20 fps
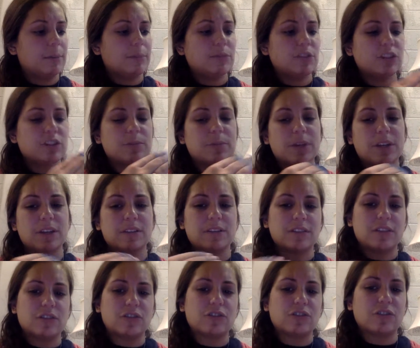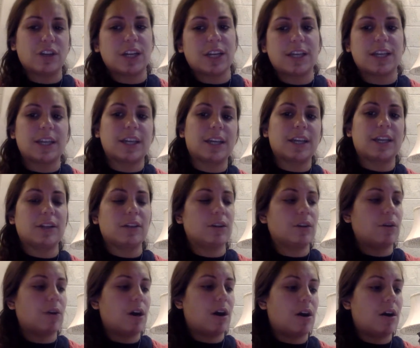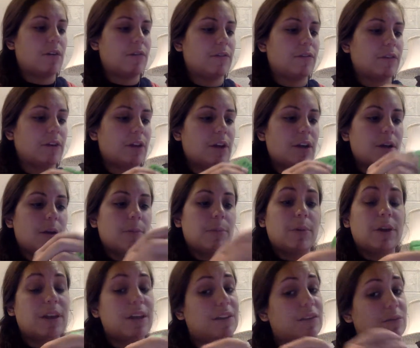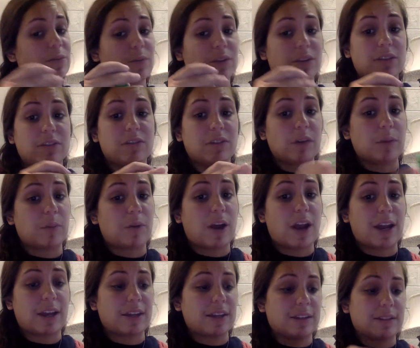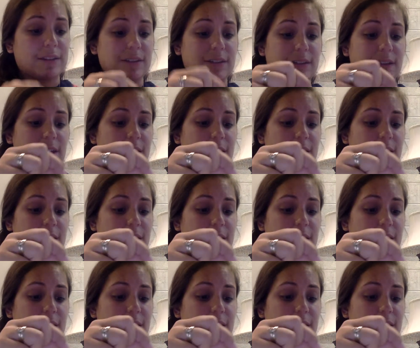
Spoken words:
just because the string can get a little off, but it's really fun practice.